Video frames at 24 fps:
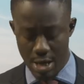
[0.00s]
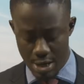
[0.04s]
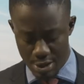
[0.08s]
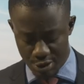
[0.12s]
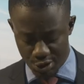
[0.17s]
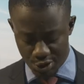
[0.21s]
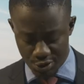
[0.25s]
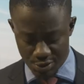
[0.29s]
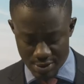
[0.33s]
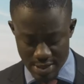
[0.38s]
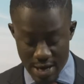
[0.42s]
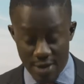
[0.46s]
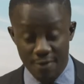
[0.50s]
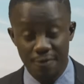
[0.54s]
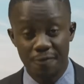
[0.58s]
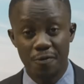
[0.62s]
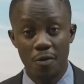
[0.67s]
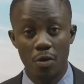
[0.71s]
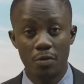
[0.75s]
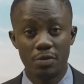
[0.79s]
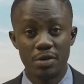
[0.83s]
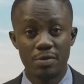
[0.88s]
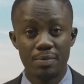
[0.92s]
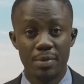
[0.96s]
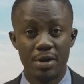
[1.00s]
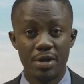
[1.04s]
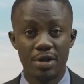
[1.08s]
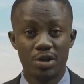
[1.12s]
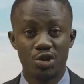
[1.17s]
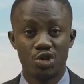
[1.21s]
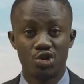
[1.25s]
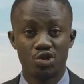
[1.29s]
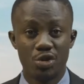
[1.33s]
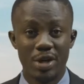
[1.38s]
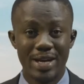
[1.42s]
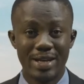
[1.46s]
Sudan Foreign
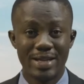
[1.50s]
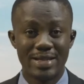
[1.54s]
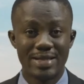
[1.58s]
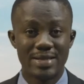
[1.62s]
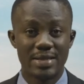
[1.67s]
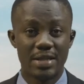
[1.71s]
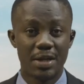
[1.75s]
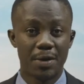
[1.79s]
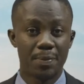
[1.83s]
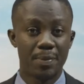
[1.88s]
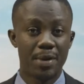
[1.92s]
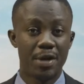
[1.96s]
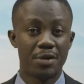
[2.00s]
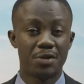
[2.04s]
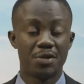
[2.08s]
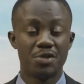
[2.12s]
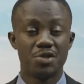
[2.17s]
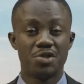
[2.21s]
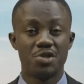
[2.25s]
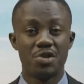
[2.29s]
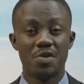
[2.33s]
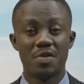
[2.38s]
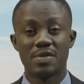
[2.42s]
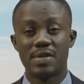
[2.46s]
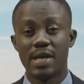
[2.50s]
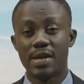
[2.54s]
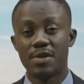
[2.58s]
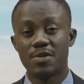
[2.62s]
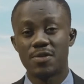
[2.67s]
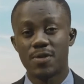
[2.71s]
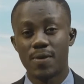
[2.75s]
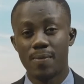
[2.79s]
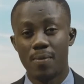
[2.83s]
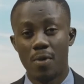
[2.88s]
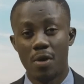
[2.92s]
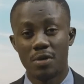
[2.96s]
Ministry in a statement on Tuesday
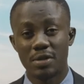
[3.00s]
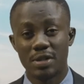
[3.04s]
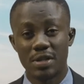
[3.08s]
summoned